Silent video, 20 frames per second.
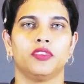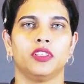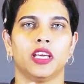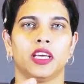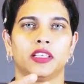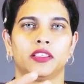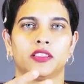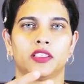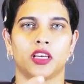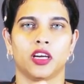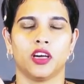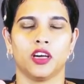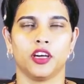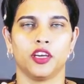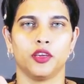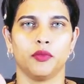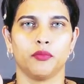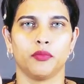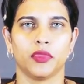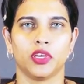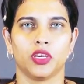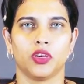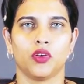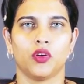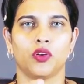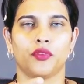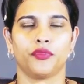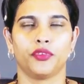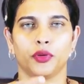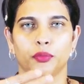that time
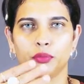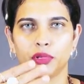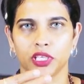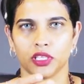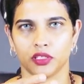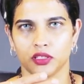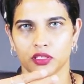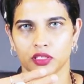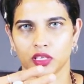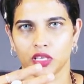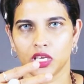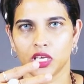of your birth,